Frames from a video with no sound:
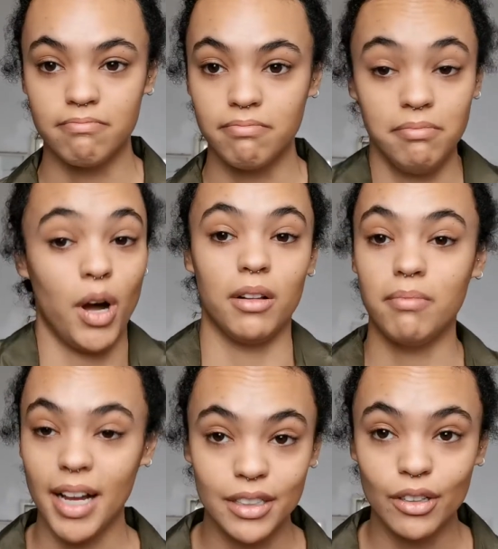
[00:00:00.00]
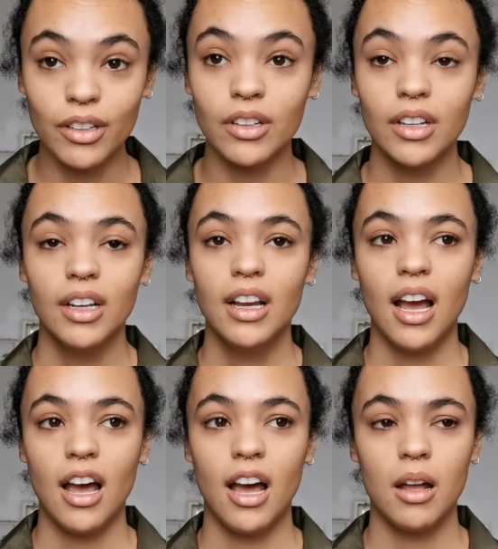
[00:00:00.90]
might not,
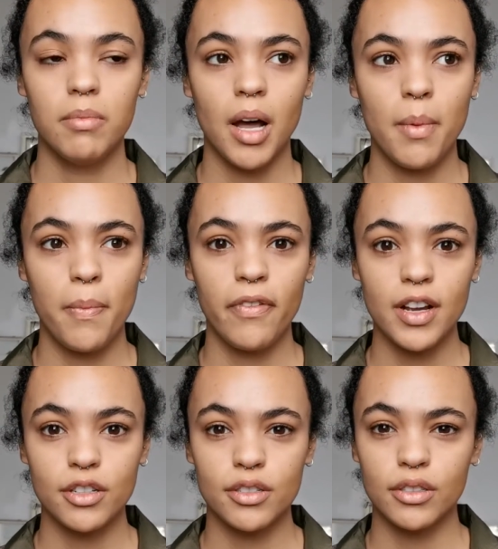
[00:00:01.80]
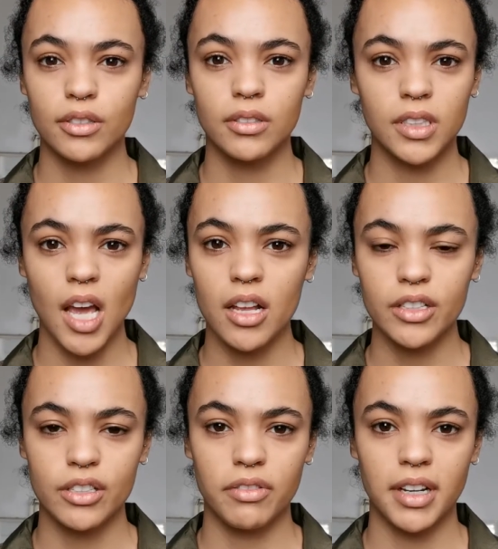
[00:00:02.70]
I'm a professional
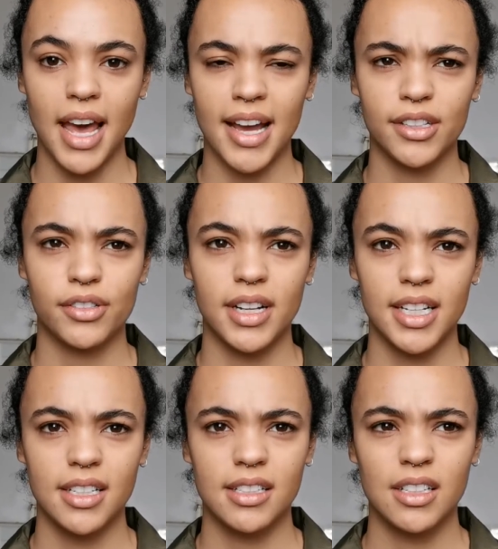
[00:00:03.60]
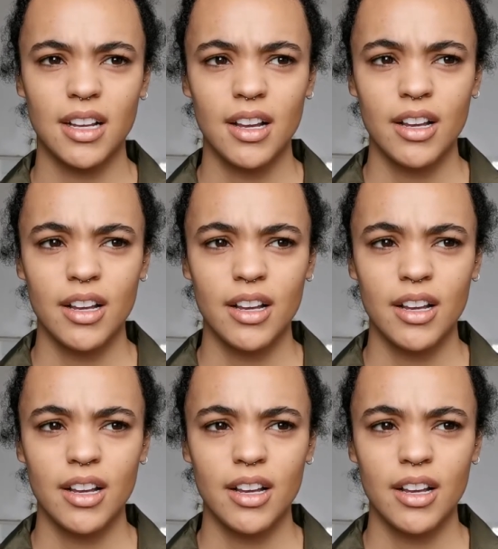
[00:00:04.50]
dancer and actress.